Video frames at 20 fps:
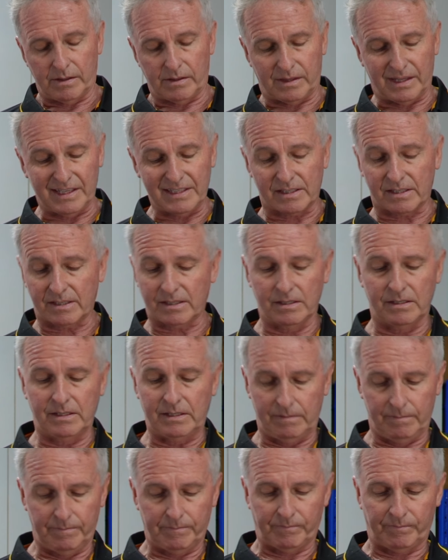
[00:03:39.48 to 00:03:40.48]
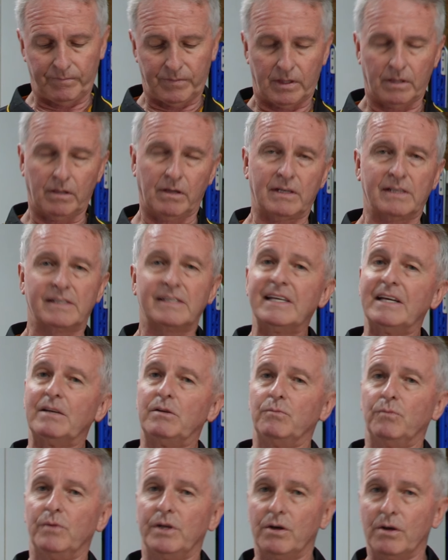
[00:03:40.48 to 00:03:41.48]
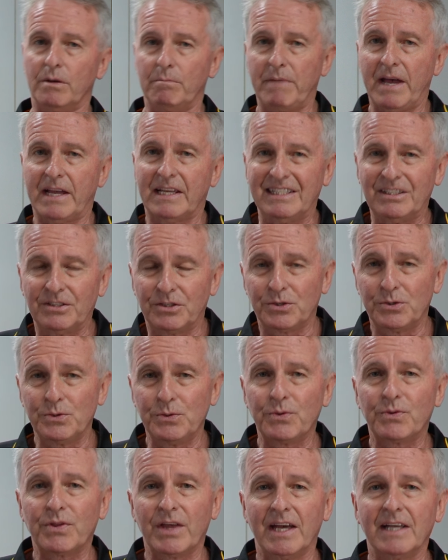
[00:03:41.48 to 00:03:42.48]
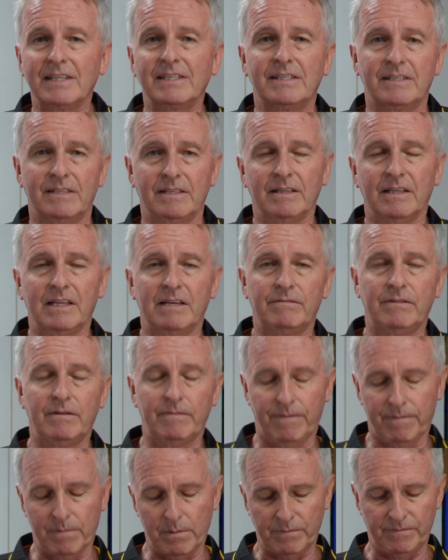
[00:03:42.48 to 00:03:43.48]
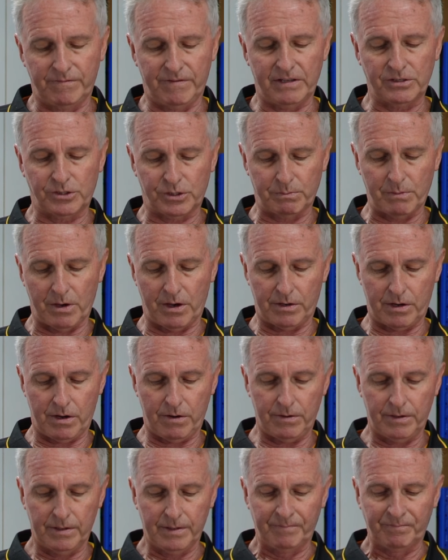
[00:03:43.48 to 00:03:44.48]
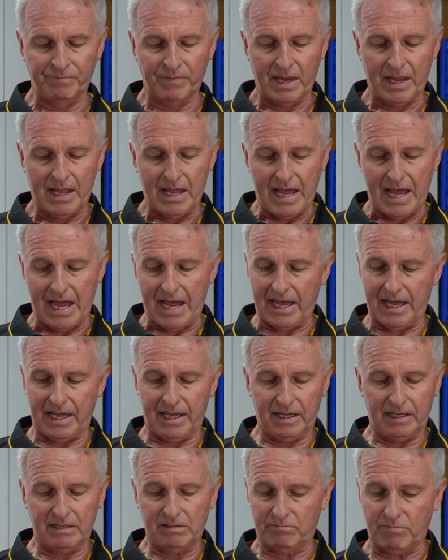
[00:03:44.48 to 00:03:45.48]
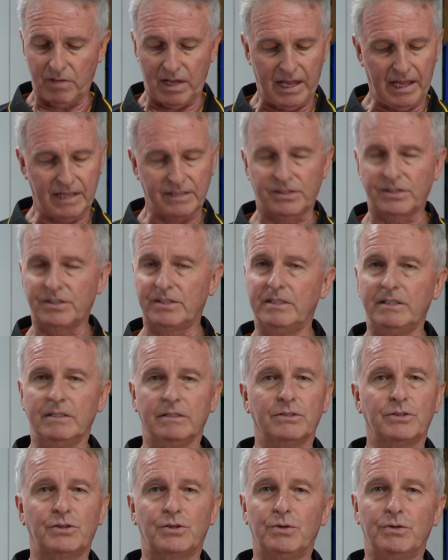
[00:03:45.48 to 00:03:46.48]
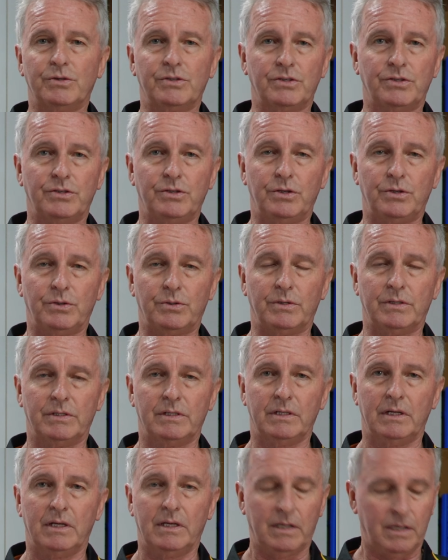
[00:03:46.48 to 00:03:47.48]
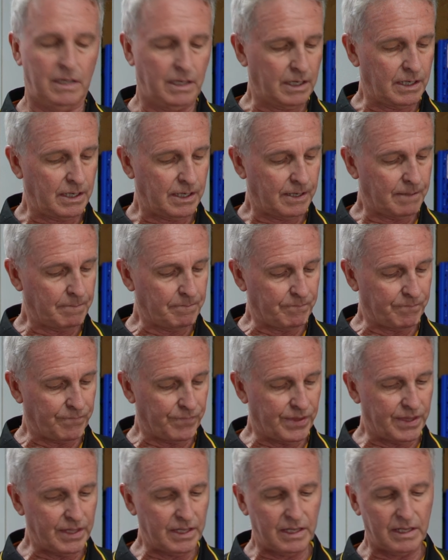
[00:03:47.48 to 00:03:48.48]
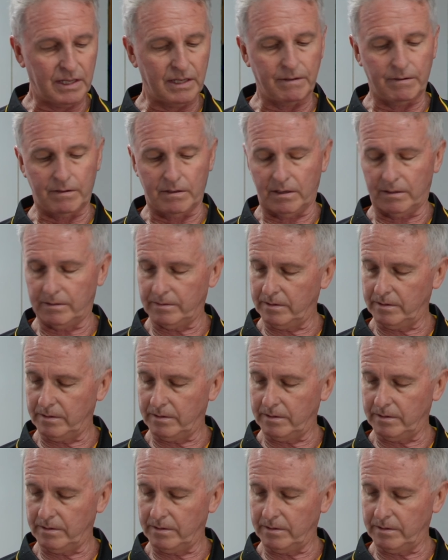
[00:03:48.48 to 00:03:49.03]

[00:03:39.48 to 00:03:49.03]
this seat, like I said, we got it back in 2011 from Adventure Moto, and it's still as good as new. The